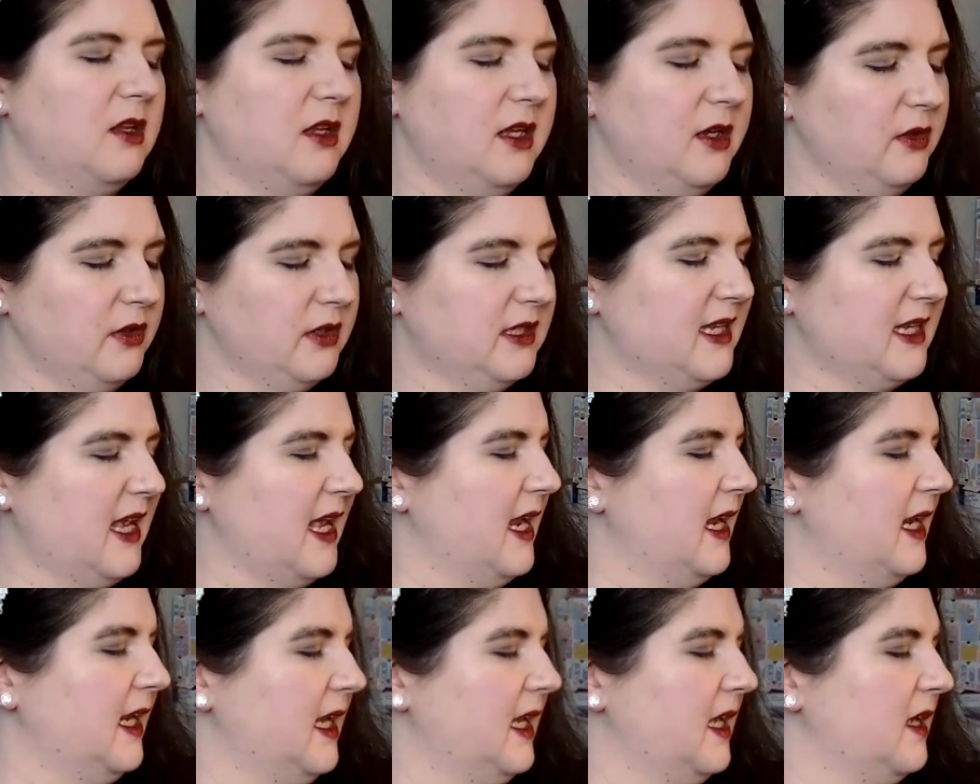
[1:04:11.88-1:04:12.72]
it'll say
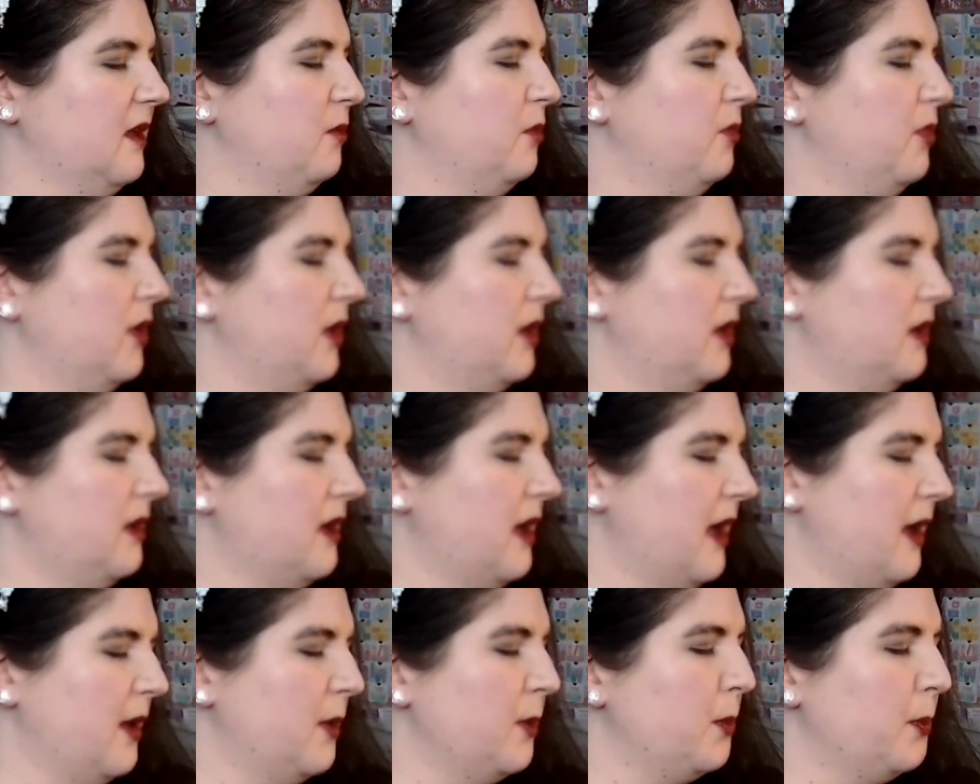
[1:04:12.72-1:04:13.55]
in here, but
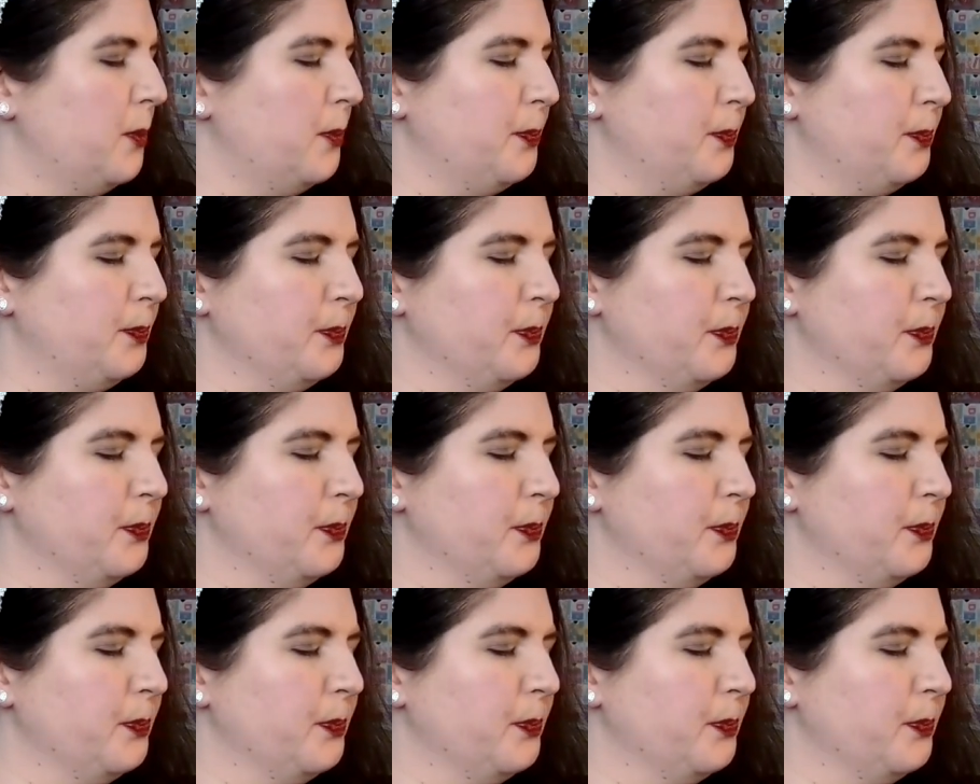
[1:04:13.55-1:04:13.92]
yarn's